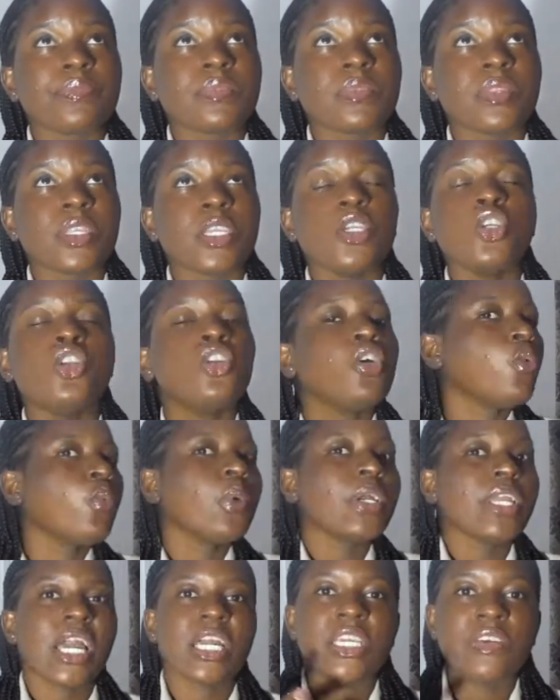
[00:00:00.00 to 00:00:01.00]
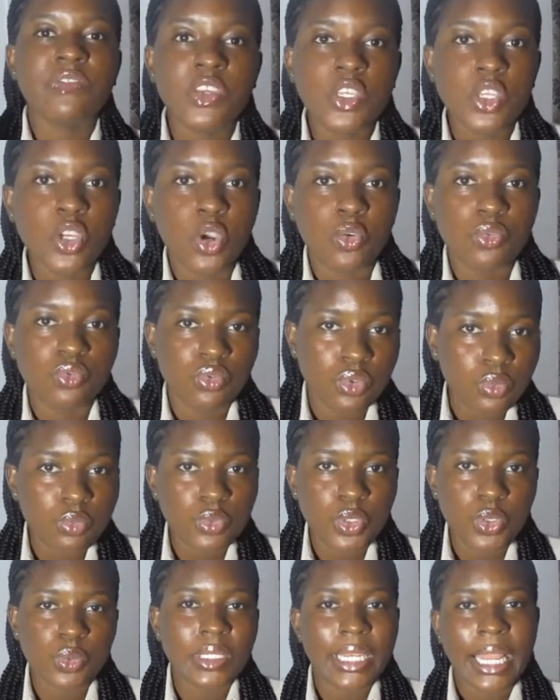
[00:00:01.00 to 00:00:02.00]
you know, when you're giving your room, you
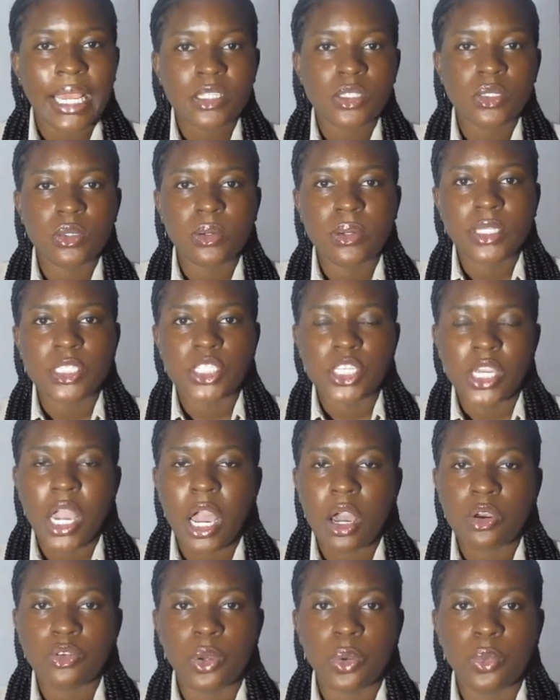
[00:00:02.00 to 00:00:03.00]
would like to go and check out your